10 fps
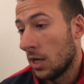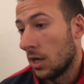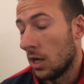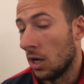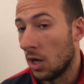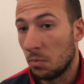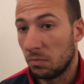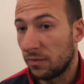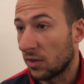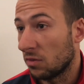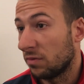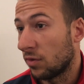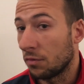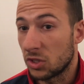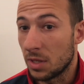For
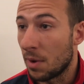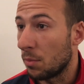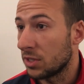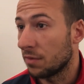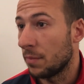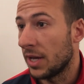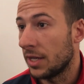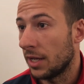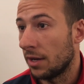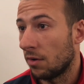obviously the memories I've made here,